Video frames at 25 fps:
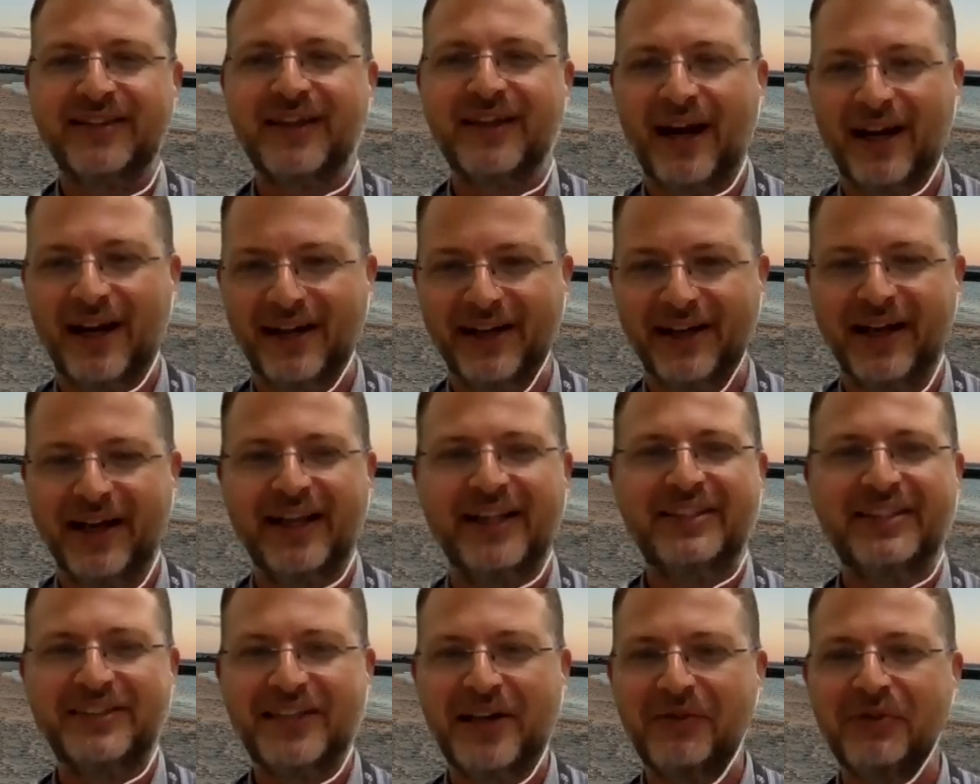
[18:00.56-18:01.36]
done.
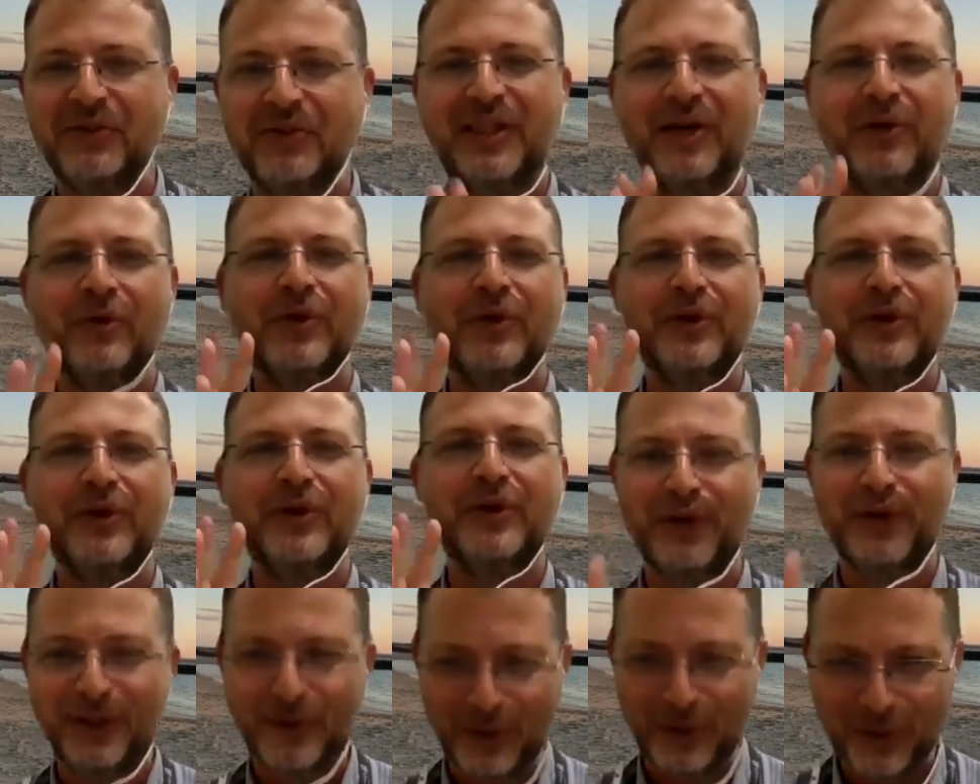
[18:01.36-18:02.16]
It's something that we
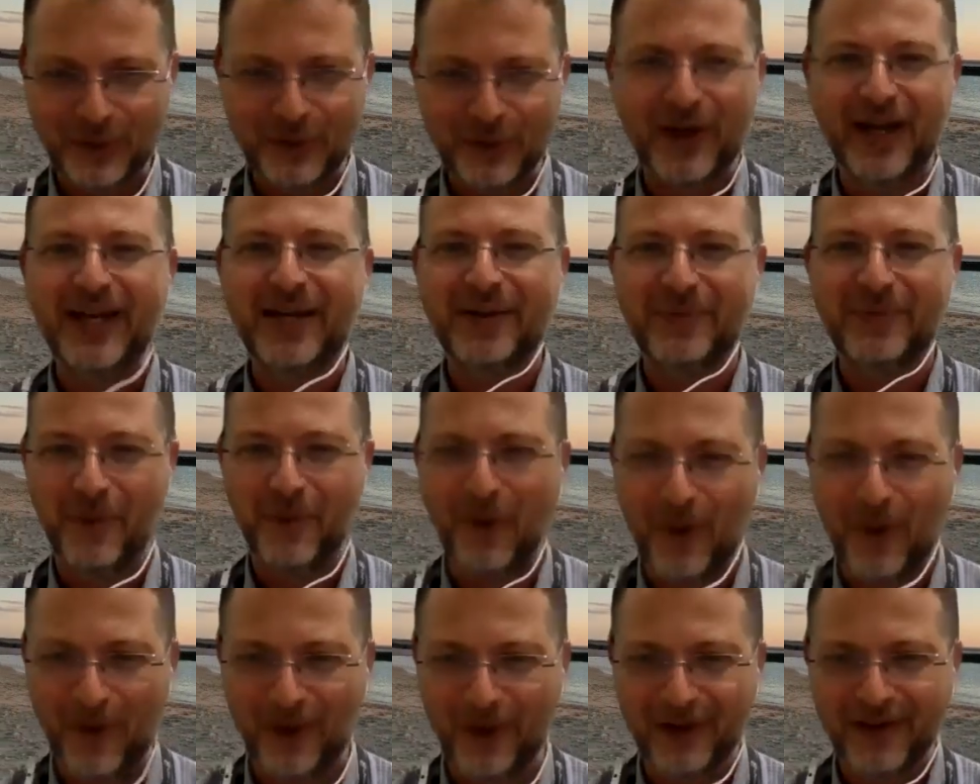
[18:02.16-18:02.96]
don't need to do
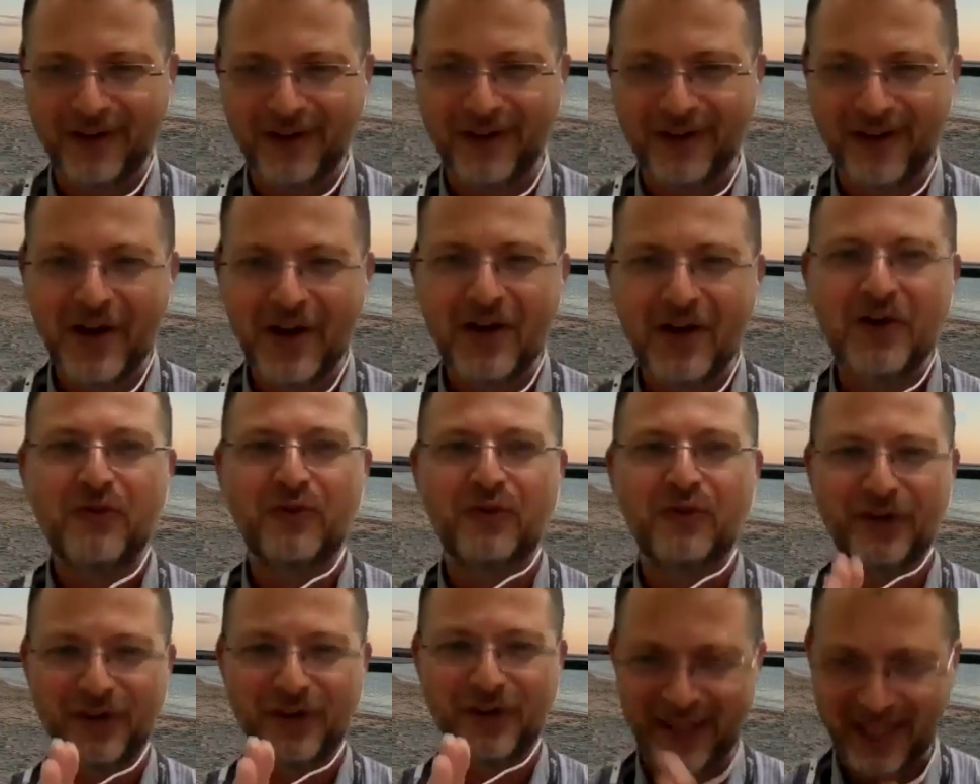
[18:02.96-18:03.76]
anymore
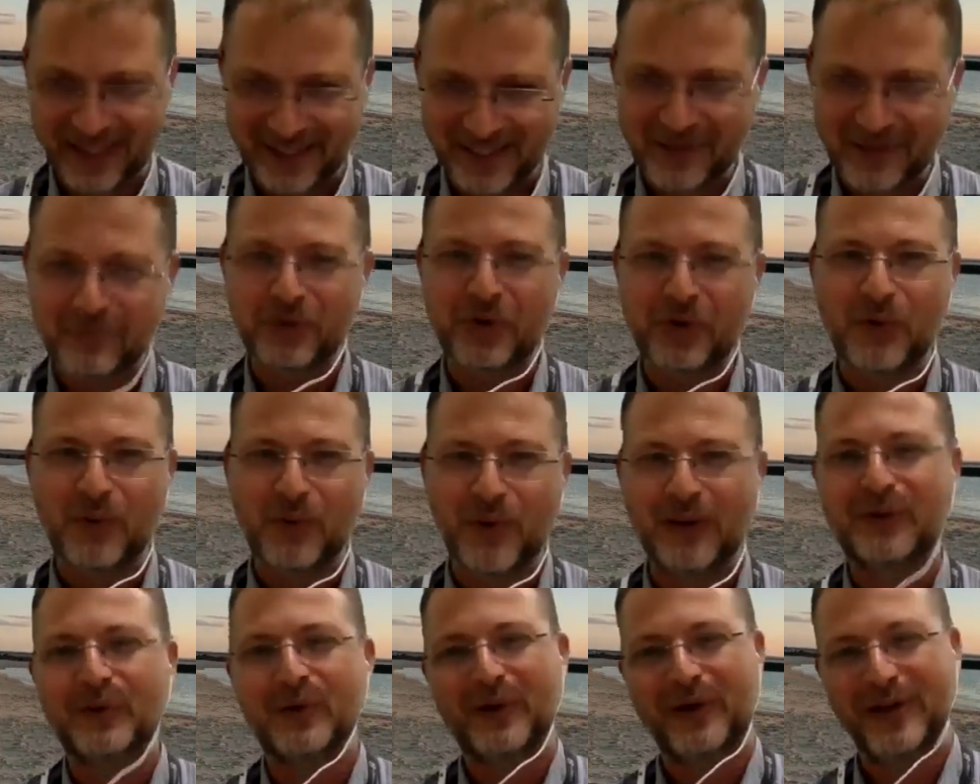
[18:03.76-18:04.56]
for get the
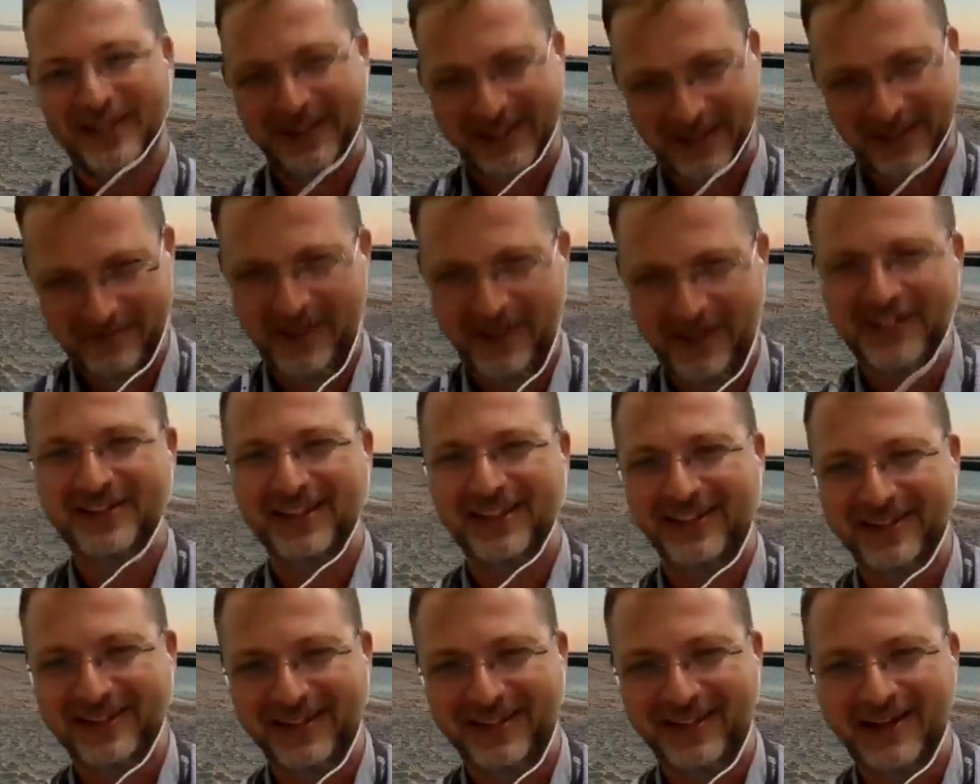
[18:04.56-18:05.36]
approval to go in the
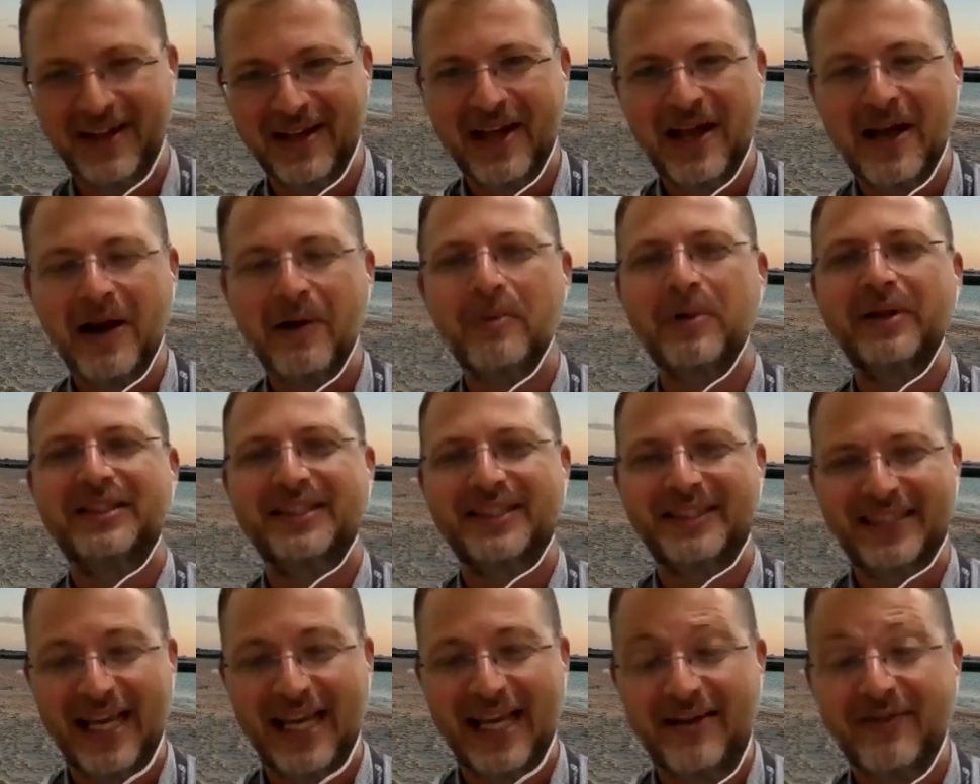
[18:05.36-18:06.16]
patient, which
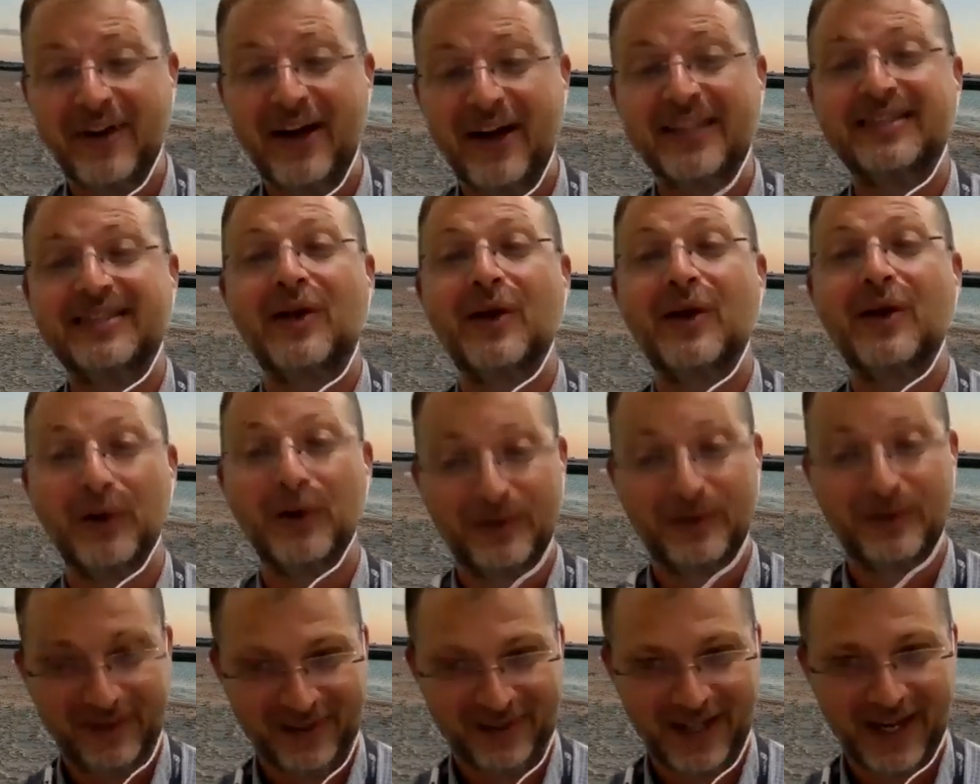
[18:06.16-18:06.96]
saves us
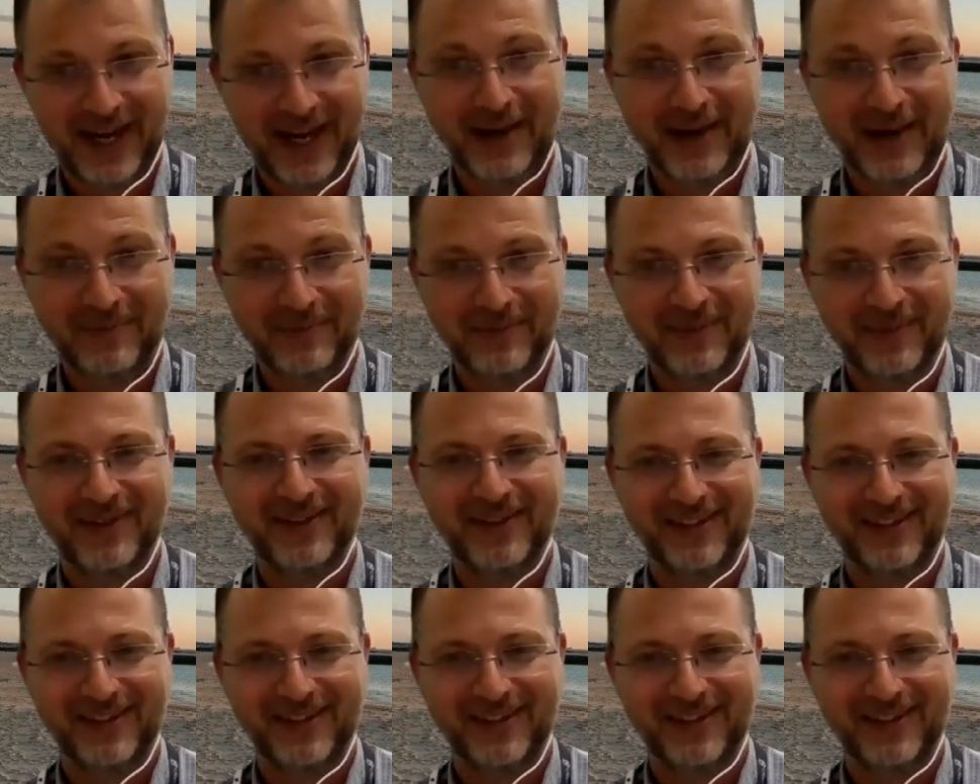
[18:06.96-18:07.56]
lots of time.